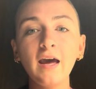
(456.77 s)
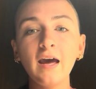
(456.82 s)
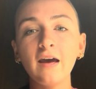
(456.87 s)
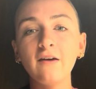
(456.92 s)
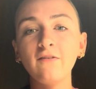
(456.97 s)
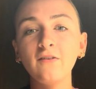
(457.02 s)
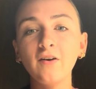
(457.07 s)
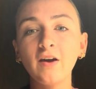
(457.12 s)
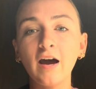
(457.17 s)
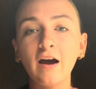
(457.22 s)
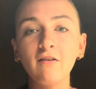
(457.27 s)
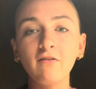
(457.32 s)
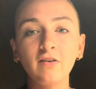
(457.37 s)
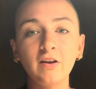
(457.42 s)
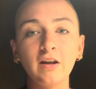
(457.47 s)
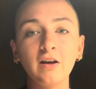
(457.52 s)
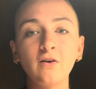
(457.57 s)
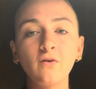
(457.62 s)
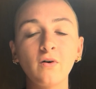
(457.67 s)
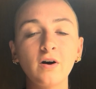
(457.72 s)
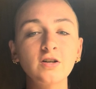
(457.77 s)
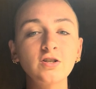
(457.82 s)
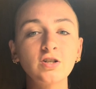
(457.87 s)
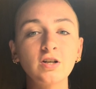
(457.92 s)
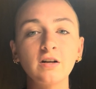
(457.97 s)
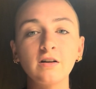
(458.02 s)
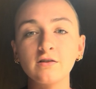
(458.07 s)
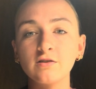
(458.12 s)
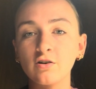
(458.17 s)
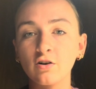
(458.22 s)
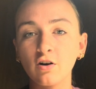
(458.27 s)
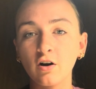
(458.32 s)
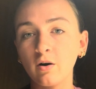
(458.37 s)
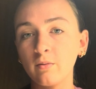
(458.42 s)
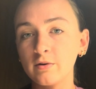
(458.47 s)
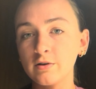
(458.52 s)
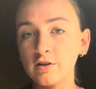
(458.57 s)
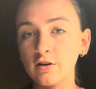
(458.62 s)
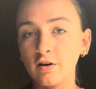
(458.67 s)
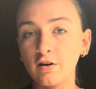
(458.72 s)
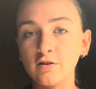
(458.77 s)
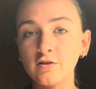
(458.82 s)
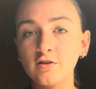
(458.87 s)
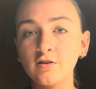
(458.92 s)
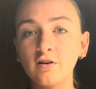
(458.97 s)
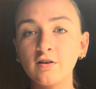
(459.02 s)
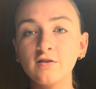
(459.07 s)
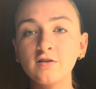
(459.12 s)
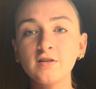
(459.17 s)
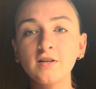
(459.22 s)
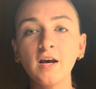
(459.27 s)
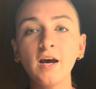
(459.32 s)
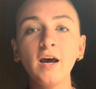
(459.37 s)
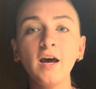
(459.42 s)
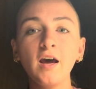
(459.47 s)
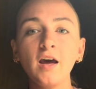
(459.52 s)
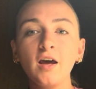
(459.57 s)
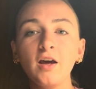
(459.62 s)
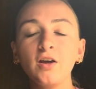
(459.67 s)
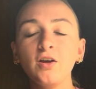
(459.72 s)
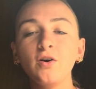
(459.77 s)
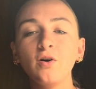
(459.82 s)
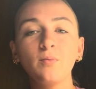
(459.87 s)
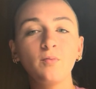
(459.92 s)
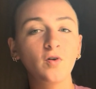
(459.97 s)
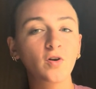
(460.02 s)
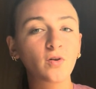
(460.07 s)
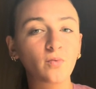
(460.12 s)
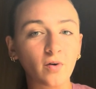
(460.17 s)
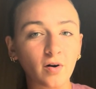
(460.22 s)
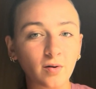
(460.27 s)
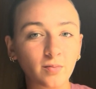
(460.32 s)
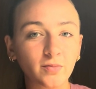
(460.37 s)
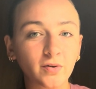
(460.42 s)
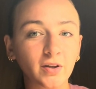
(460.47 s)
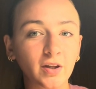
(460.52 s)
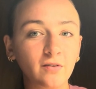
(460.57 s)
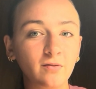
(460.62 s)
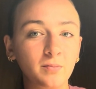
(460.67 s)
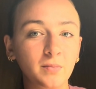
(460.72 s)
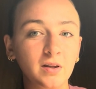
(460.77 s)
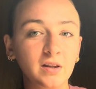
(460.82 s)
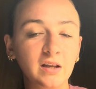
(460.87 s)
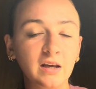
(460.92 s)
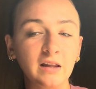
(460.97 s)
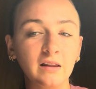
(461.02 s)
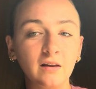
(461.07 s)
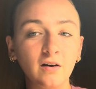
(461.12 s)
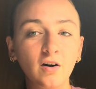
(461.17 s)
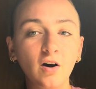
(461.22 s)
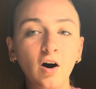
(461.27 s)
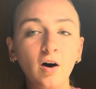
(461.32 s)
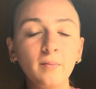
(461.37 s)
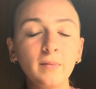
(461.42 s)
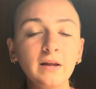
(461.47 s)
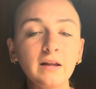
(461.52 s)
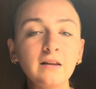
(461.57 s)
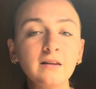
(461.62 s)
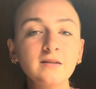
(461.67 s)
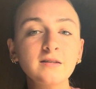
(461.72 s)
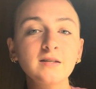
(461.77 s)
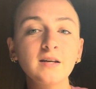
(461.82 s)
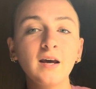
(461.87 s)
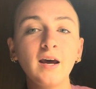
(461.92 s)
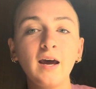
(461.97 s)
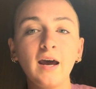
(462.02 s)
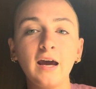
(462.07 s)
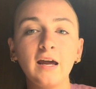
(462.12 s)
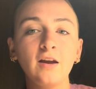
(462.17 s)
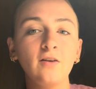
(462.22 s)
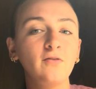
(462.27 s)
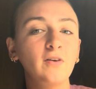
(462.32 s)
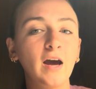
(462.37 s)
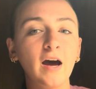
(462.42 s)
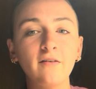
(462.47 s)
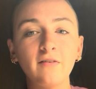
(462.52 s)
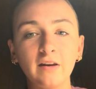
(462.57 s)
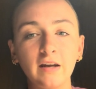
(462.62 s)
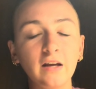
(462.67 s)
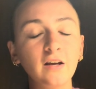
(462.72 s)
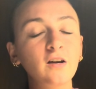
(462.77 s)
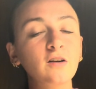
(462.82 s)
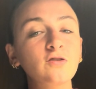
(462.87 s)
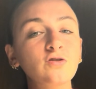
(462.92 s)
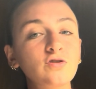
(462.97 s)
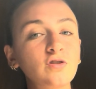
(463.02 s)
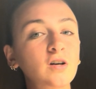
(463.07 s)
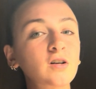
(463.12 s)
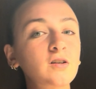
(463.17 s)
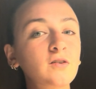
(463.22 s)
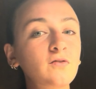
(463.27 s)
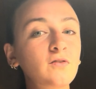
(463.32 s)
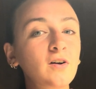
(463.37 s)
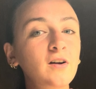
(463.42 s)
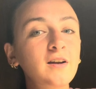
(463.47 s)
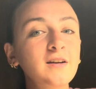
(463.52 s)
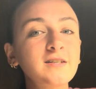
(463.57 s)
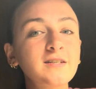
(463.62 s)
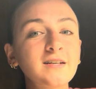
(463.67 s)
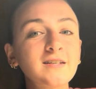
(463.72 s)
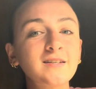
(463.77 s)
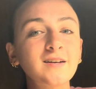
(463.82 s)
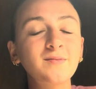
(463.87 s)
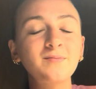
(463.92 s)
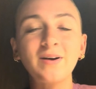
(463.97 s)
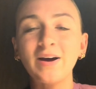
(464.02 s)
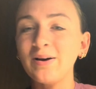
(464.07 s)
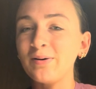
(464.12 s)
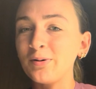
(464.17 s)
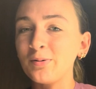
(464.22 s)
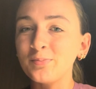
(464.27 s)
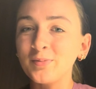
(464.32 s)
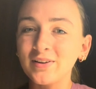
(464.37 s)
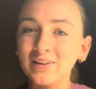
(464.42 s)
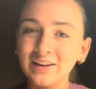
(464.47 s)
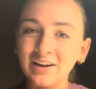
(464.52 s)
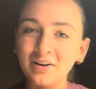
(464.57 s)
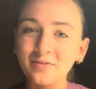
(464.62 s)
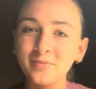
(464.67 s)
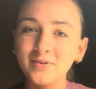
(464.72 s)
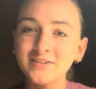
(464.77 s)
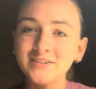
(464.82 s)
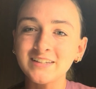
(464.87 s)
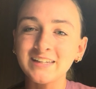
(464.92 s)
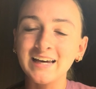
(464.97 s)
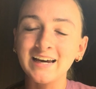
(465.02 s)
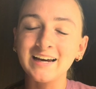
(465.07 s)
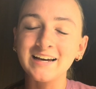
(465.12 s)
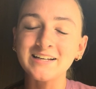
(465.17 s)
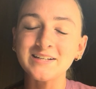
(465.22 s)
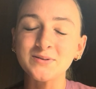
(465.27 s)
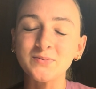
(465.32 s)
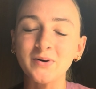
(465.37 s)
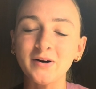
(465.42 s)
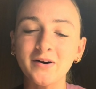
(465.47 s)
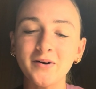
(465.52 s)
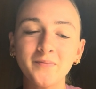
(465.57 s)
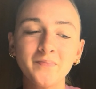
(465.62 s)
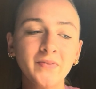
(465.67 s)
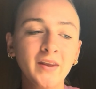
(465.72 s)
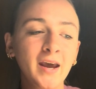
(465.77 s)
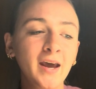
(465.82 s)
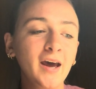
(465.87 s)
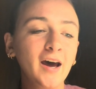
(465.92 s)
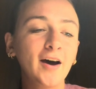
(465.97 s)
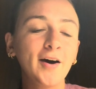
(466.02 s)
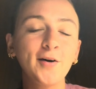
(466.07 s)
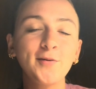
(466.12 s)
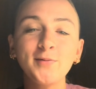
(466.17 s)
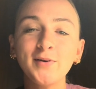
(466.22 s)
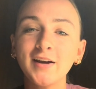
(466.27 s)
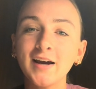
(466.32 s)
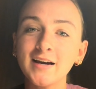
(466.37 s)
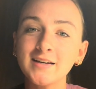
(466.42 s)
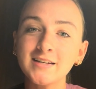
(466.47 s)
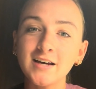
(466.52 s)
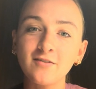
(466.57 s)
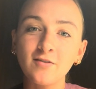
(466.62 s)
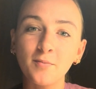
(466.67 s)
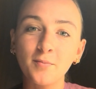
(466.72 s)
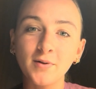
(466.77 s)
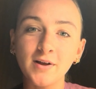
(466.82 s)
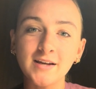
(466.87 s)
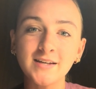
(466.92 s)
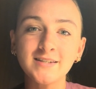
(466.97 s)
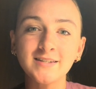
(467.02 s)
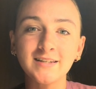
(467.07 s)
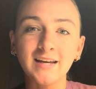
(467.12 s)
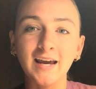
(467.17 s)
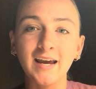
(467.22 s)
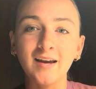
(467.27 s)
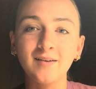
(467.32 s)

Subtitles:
If you have any questions or comments or concerns, you're more than welcome to leave them in the comments. And if you have any constructive criticism, I'm completely open to that as well. I hope you guys have a blessed day.